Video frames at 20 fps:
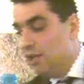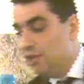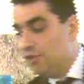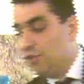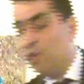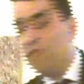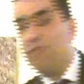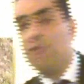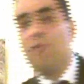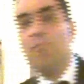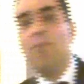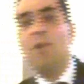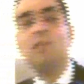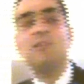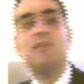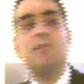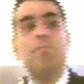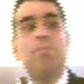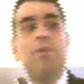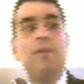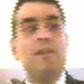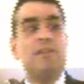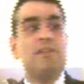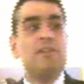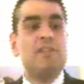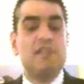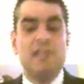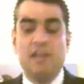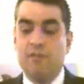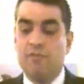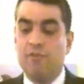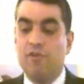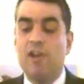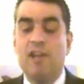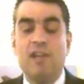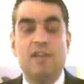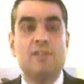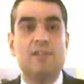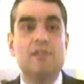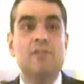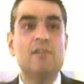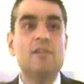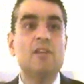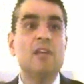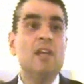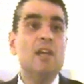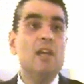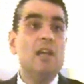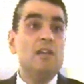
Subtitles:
So for a multiplicity of reasons,